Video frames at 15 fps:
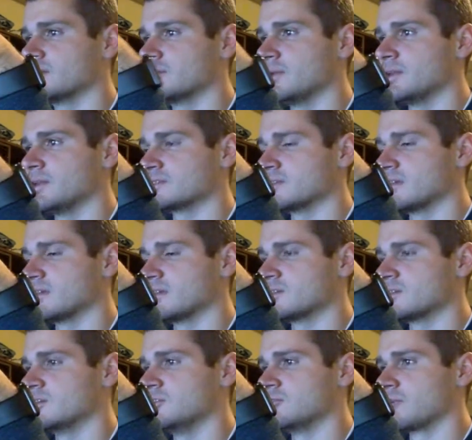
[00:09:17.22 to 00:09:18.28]
but it says to
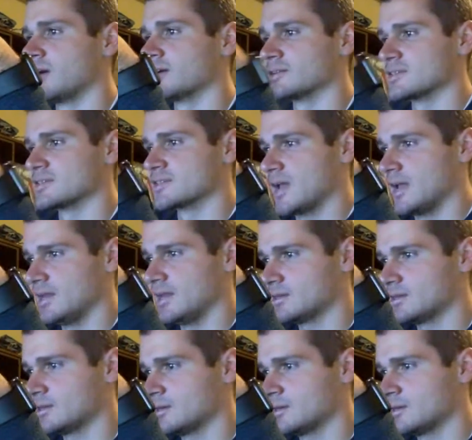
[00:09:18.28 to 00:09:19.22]
do wrong site.